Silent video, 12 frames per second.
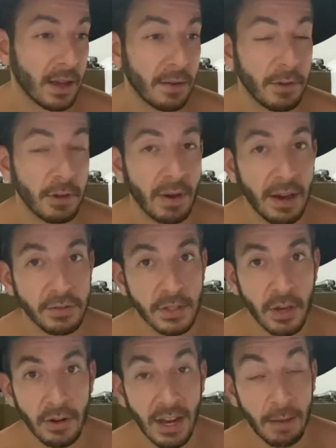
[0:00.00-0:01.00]
a few hours
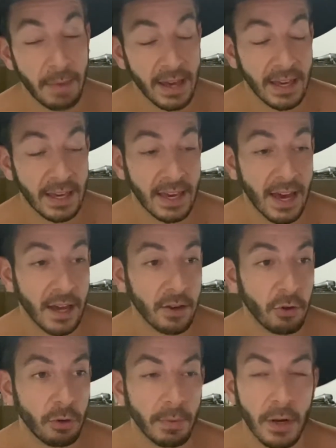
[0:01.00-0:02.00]
ago now, I'm back in
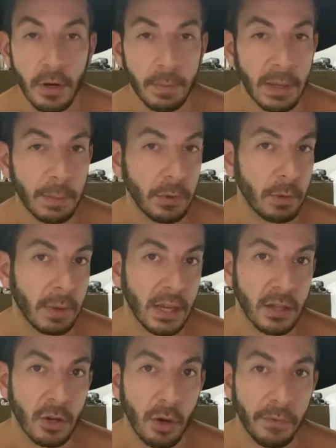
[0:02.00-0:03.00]
Cancun, but a lot of people you meet in the
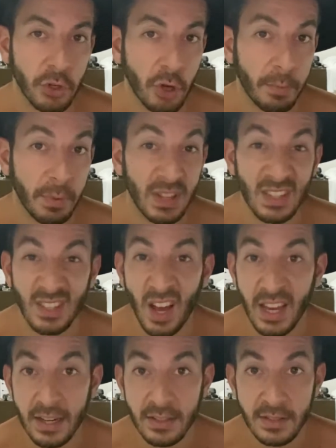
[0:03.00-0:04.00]
coffee shop are
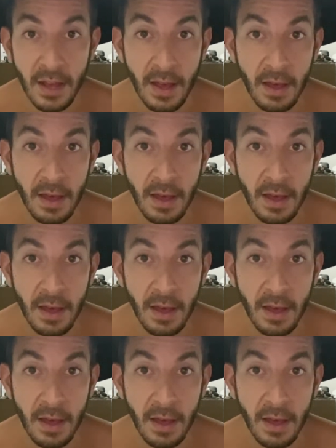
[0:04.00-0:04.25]
designers